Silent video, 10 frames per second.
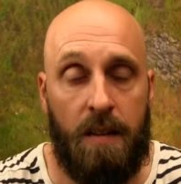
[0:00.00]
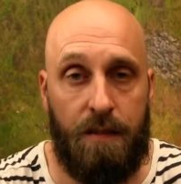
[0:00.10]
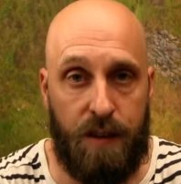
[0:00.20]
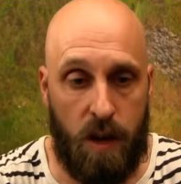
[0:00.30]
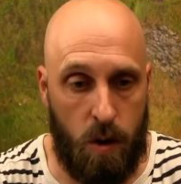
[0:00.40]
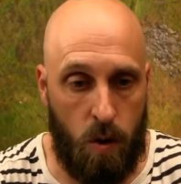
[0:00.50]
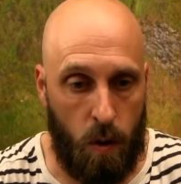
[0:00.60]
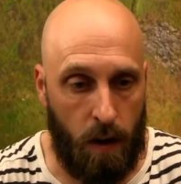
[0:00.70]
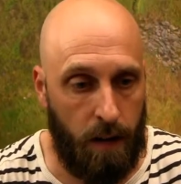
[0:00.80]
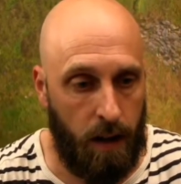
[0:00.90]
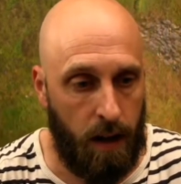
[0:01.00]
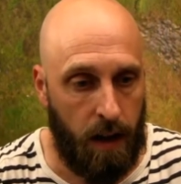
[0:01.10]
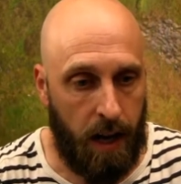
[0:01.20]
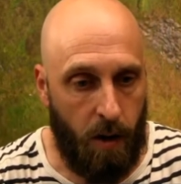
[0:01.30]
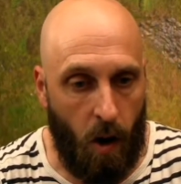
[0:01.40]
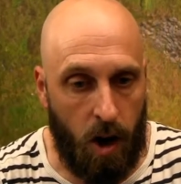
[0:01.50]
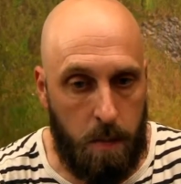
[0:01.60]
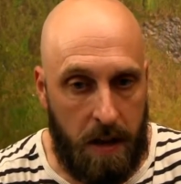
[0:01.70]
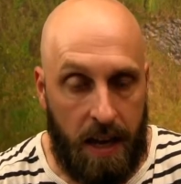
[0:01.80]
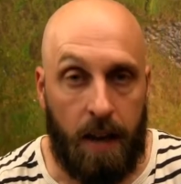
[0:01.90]
view, an
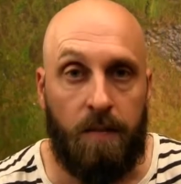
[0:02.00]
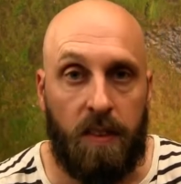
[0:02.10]
army